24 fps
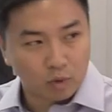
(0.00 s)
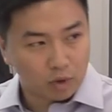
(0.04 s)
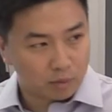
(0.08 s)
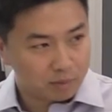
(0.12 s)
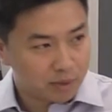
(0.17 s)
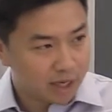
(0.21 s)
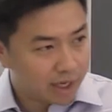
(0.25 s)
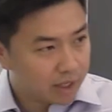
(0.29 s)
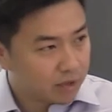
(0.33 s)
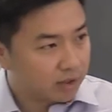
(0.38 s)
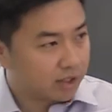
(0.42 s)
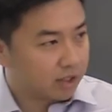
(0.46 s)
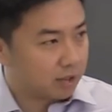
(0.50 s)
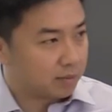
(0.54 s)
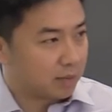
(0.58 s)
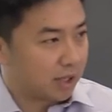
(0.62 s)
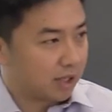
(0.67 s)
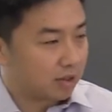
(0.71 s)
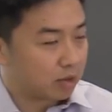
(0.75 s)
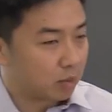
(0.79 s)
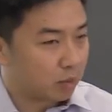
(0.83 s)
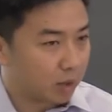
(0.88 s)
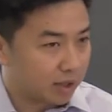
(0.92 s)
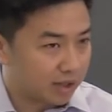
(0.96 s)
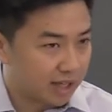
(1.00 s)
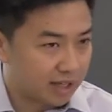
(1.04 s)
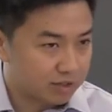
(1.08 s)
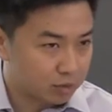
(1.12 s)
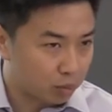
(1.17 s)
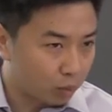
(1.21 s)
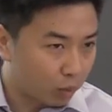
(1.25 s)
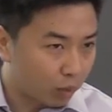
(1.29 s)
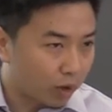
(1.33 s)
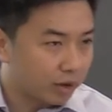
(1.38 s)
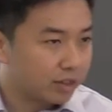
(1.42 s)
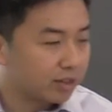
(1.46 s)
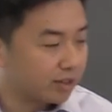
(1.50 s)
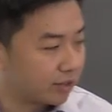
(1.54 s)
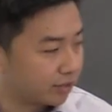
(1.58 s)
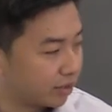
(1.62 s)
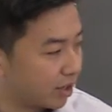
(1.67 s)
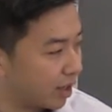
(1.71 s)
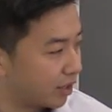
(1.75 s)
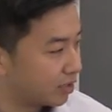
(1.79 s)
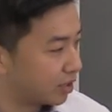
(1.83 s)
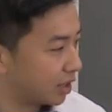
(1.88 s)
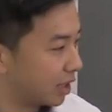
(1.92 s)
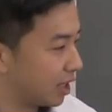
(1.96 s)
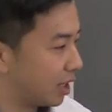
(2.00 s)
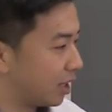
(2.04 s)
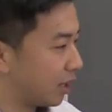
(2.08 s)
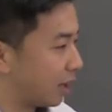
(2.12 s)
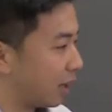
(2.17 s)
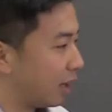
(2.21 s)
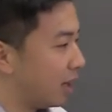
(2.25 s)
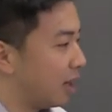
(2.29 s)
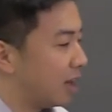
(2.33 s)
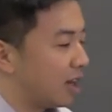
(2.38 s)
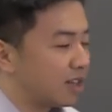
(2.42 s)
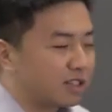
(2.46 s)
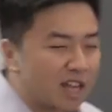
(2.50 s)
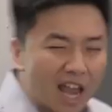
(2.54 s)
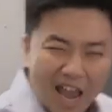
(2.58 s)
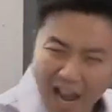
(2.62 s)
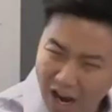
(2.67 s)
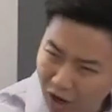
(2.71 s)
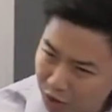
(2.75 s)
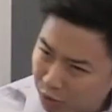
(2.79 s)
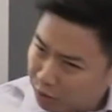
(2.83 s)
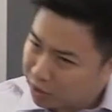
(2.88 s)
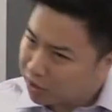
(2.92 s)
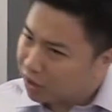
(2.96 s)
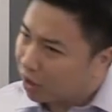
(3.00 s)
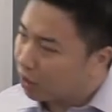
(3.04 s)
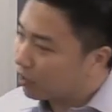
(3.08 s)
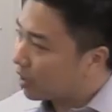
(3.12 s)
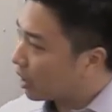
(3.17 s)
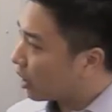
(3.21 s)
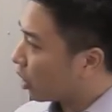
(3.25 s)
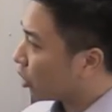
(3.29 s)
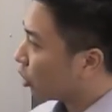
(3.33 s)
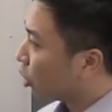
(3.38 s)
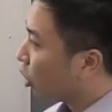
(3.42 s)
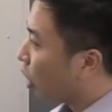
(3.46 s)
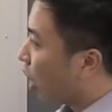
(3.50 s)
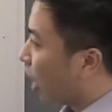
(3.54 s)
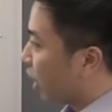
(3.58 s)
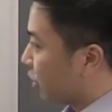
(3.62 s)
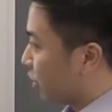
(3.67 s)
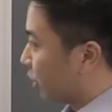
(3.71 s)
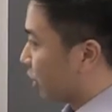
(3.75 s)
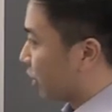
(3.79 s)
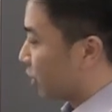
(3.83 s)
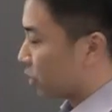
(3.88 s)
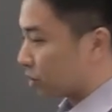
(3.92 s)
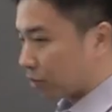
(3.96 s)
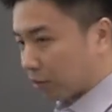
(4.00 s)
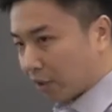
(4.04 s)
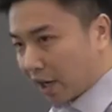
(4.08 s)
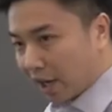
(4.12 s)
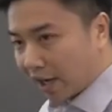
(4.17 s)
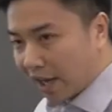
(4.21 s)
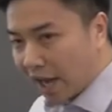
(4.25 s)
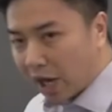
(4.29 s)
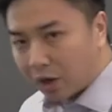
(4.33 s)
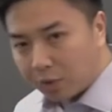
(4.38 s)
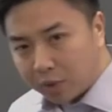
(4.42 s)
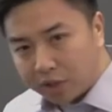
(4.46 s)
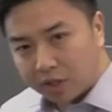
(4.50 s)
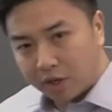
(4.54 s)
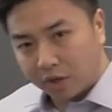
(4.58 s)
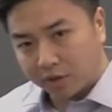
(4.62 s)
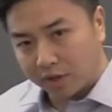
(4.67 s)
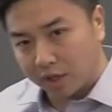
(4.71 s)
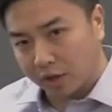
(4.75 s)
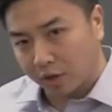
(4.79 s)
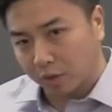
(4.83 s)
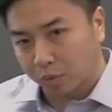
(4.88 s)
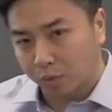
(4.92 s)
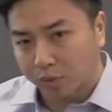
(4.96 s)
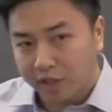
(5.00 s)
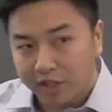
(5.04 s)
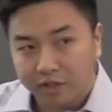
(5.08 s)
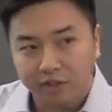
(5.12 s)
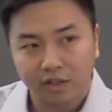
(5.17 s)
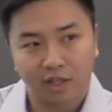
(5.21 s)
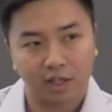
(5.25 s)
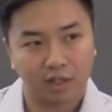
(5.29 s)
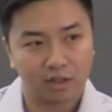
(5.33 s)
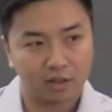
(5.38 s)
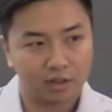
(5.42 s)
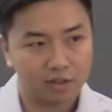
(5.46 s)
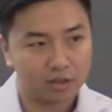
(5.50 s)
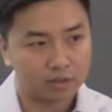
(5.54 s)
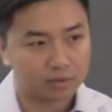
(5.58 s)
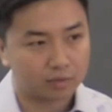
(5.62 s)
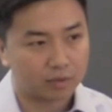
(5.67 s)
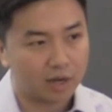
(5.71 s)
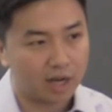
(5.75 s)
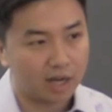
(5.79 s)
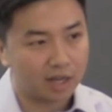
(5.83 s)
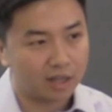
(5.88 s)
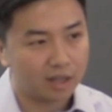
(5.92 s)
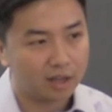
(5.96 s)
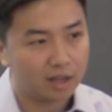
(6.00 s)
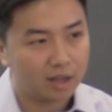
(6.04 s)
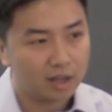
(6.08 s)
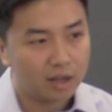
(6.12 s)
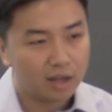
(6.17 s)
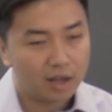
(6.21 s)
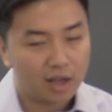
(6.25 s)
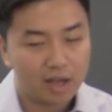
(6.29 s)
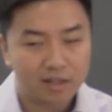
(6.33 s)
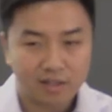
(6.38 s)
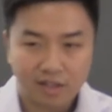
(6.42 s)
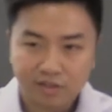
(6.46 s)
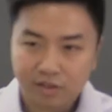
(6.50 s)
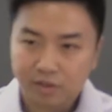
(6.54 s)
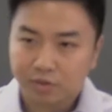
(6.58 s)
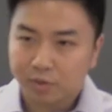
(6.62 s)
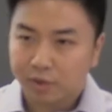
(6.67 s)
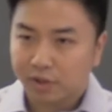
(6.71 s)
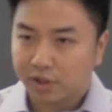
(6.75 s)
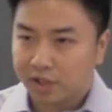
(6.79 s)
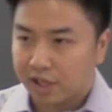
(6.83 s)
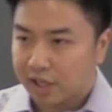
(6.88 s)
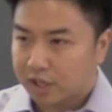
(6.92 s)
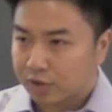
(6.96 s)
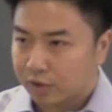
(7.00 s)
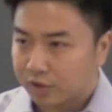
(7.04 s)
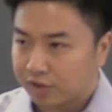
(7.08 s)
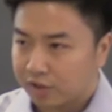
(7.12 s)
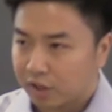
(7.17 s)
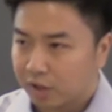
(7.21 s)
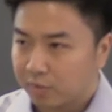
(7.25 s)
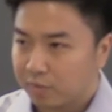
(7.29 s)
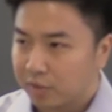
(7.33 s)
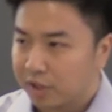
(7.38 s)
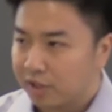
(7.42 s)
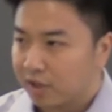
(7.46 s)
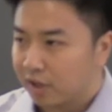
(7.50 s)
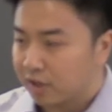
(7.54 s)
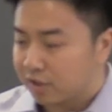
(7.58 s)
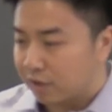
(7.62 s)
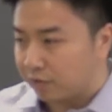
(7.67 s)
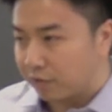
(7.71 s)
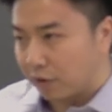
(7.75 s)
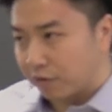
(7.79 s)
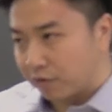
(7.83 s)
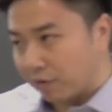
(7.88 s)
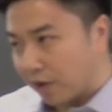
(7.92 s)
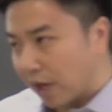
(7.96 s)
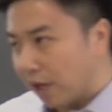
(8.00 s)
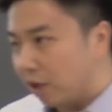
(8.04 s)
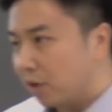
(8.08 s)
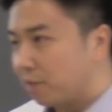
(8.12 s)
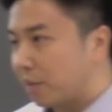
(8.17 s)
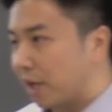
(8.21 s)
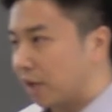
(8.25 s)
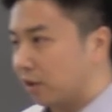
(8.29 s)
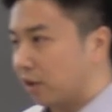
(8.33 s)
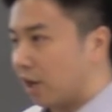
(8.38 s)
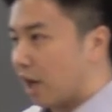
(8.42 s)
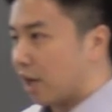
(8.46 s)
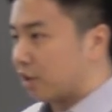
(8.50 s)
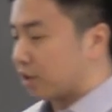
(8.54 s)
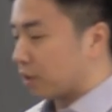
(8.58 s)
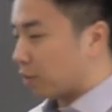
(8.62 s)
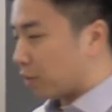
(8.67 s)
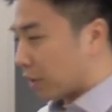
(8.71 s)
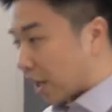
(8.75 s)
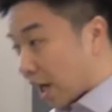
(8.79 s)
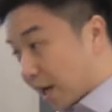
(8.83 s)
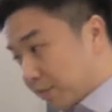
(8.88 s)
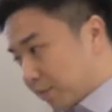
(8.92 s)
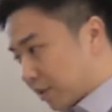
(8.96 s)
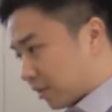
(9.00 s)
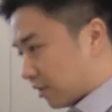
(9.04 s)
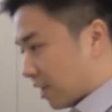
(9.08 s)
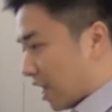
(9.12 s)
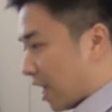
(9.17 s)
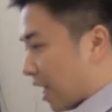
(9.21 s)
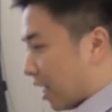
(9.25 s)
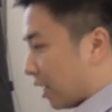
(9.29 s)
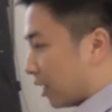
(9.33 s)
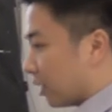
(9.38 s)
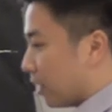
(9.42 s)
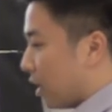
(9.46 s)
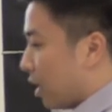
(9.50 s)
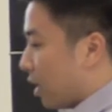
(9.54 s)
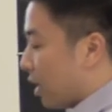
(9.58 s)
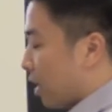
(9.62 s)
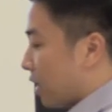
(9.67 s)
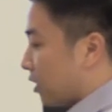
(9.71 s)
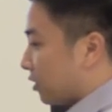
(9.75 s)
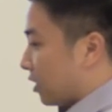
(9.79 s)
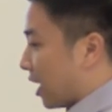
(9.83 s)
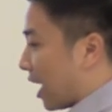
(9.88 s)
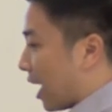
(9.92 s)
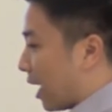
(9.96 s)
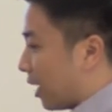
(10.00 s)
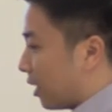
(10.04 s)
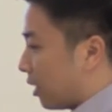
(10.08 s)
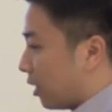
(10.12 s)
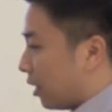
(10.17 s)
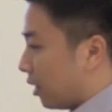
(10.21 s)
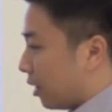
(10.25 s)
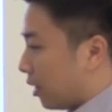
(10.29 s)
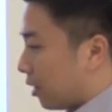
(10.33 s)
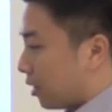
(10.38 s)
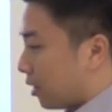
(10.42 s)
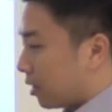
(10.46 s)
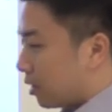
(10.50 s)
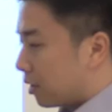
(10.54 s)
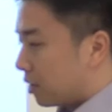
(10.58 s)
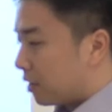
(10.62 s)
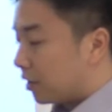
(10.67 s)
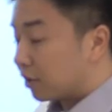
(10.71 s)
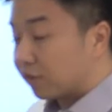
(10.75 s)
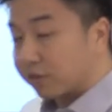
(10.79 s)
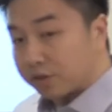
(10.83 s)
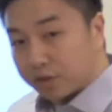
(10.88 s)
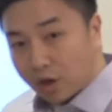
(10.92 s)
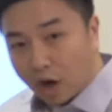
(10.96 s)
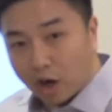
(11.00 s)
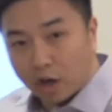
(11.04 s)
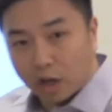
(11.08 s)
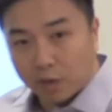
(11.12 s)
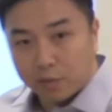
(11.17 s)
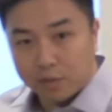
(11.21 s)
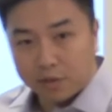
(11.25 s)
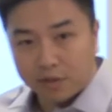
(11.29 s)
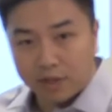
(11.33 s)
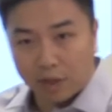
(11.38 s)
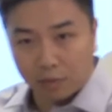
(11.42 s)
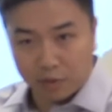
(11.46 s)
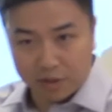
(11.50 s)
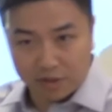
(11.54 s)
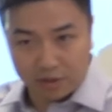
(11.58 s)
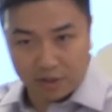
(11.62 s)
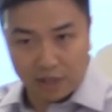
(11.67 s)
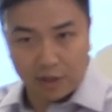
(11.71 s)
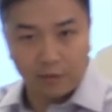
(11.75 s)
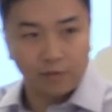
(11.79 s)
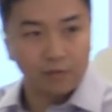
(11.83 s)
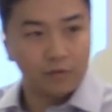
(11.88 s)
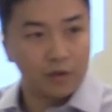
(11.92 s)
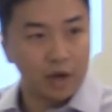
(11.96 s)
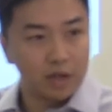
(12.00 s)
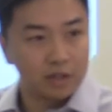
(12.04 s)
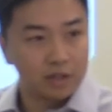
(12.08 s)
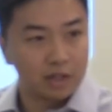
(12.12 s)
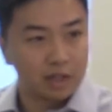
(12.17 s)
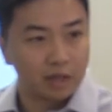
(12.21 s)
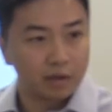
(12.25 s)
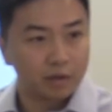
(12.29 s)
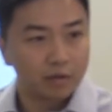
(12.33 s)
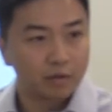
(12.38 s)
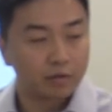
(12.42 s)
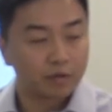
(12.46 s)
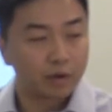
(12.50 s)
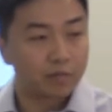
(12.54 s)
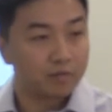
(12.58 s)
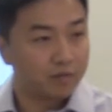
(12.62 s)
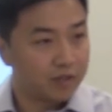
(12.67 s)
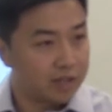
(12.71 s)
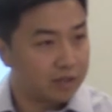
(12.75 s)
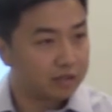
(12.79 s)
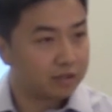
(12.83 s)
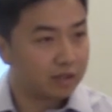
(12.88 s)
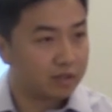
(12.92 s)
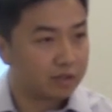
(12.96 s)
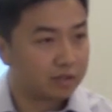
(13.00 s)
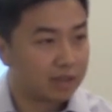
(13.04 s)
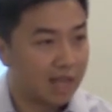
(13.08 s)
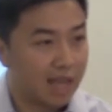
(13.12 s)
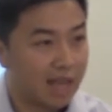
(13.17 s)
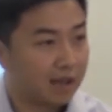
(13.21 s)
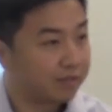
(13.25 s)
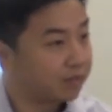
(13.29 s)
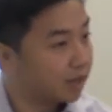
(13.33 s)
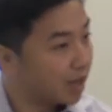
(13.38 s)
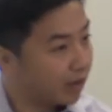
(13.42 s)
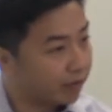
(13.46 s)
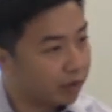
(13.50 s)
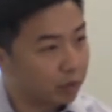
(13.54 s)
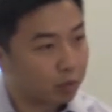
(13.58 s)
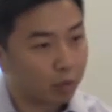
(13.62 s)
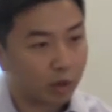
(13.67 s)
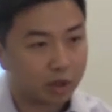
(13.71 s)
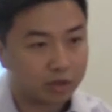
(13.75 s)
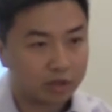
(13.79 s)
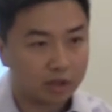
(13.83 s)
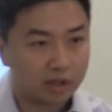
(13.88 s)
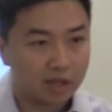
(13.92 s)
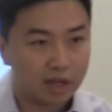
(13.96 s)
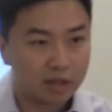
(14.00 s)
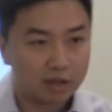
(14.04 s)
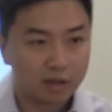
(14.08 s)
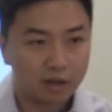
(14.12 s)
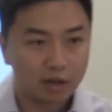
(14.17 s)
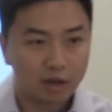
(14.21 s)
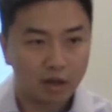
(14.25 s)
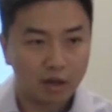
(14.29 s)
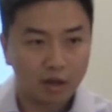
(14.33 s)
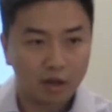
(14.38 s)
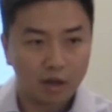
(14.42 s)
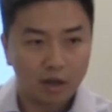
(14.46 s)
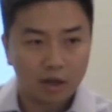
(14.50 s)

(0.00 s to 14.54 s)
more appealing to me and the one that's worth discussing here is how do we know that our logic is right? How do we know that our reasoning is right? And this is really interesting because if you follow my logic, what I'm saying is that the startups that receive funding from VCs that have never worked together